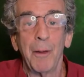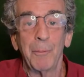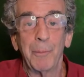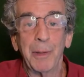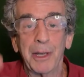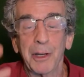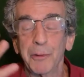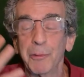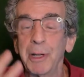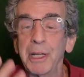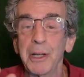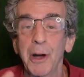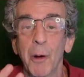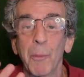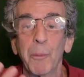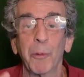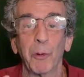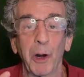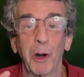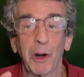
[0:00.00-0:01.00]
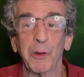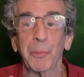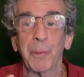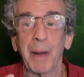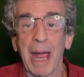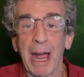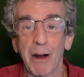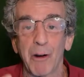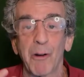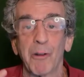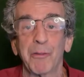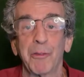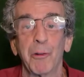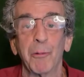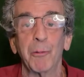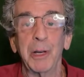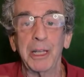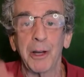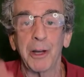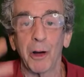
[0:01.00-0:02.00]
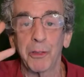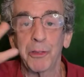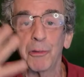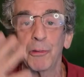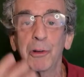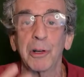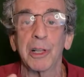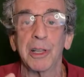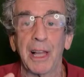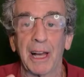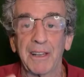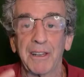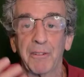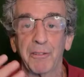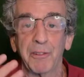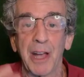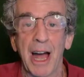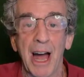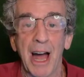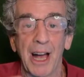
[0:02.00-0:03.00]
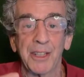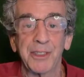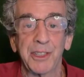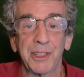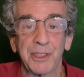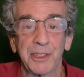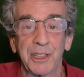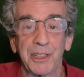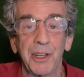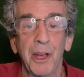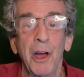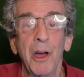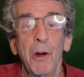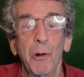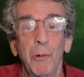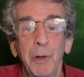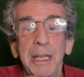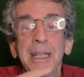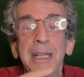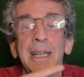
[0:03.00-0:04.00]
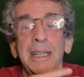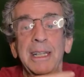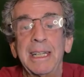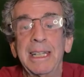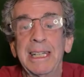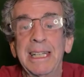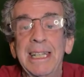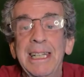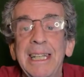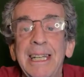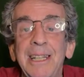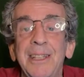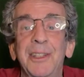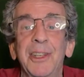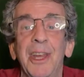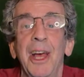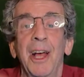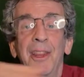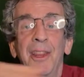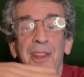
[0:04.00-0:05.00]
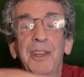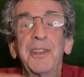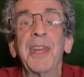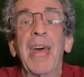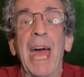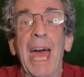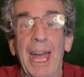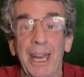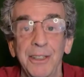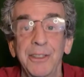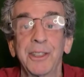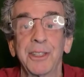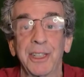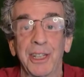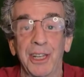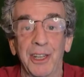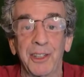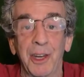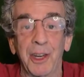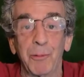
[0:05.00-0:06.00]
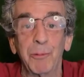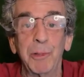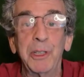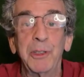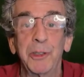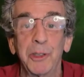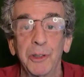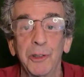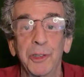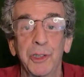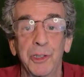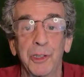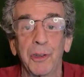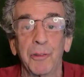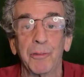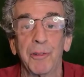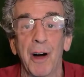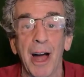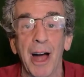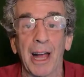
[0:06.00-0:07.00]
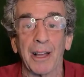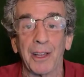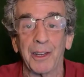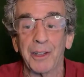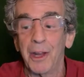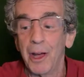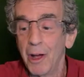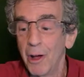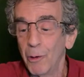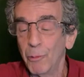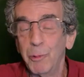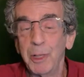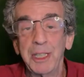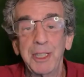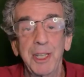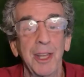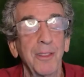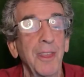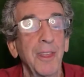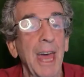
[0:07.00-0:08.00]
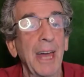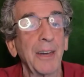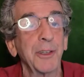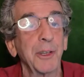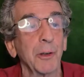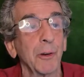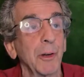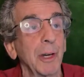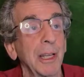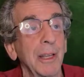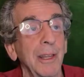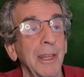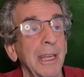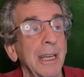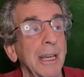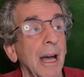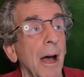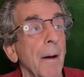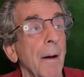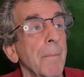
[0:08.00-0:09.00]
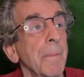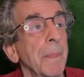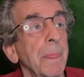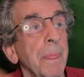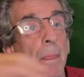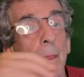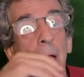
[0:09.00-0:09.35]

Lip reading: because we know prayer is powerful. We know through collective consciousness, we can ease the tensions and reduce the violence. We did that during the